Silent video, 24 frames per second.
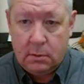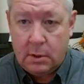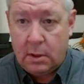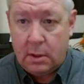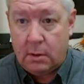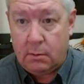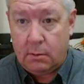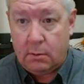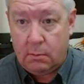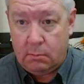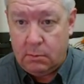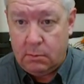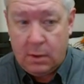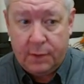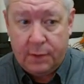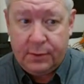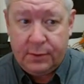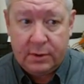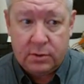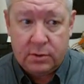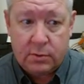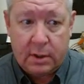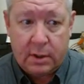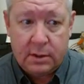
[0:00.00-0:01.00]
No,
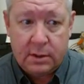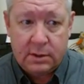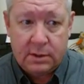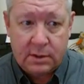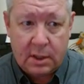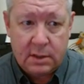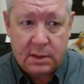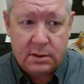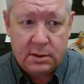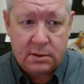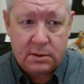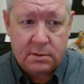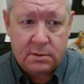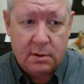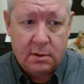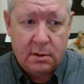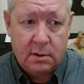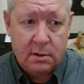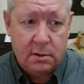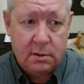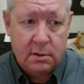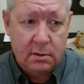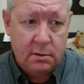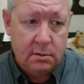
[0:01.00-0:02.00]
nothing's right. Size is
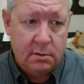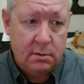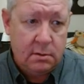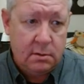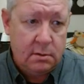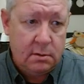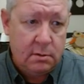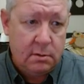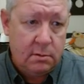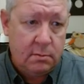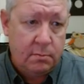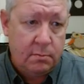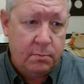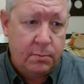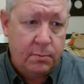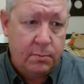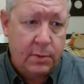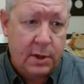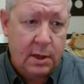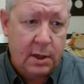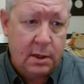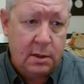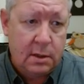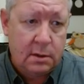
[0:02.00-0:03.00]
wrong.
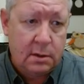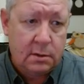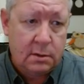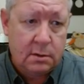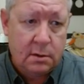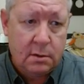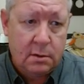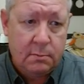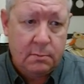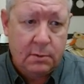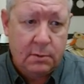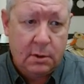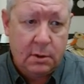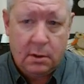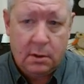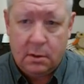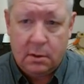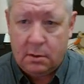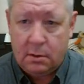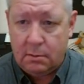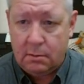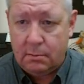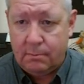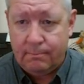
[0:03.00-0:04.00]
Padding is going to
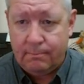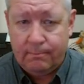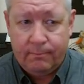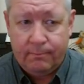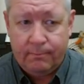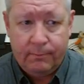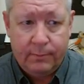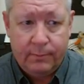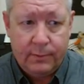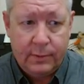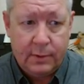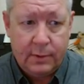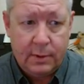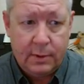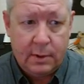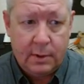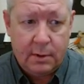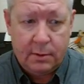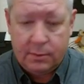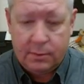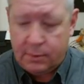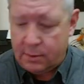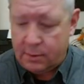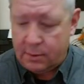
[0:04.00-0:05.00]
be
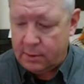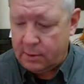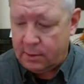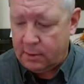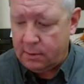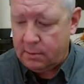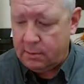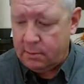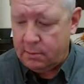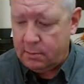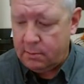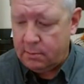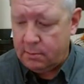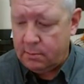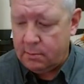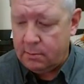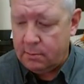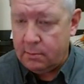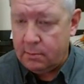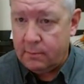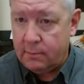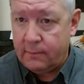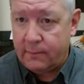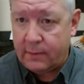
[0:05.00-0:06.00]

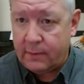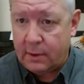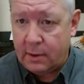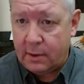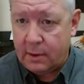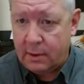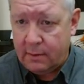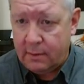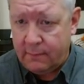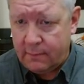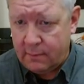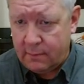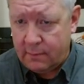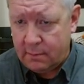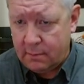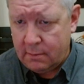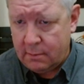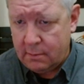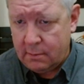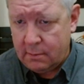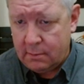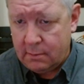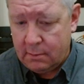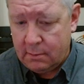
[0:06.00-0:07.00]
35,
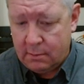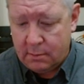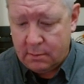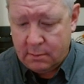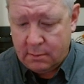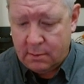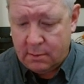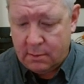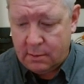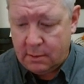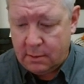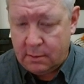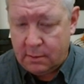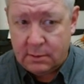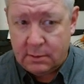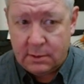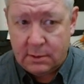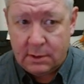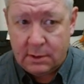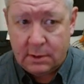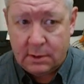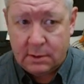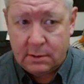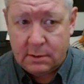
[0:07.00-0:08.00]

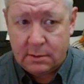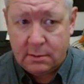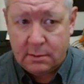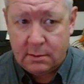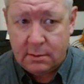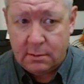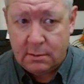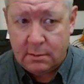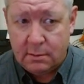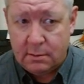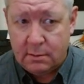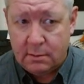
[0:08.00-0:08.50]
36.